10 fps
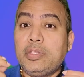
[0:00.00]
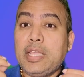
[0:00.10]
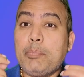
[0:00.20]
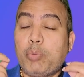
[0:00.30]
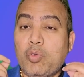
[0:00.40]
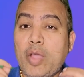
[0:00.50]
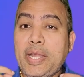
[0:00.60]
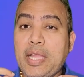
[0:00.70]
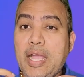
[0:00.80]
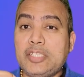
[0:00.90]
they
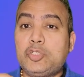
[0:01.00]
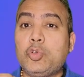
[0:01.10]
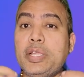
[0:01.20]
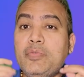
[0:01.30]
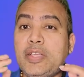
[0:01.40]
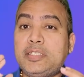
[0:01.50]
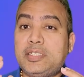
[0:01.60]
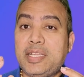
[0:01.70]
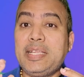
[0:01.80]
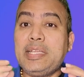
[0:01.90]
provide us to invest
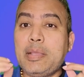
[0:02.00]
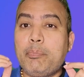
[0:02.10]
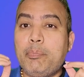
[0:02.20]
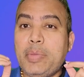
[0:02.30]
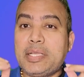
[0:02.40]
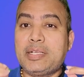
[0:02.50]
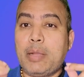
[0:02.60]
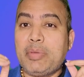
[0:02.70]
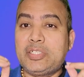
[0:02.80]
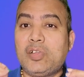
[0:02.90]
in a big
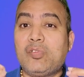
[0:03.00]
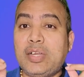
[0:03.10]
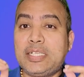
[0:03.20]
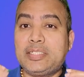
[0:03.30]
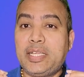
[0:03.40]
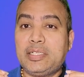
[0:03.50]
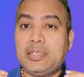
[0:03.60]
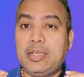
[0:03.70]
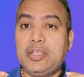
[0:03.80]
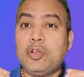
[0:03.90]
commercial real
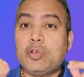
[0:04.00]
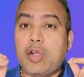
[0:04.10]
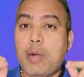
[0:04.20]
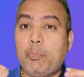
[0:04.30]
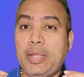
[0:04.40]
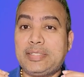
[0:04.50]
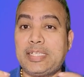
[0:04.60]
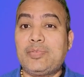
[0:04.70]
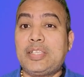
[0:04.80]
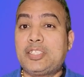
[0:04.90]
estate complex
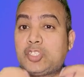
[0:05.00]
as well as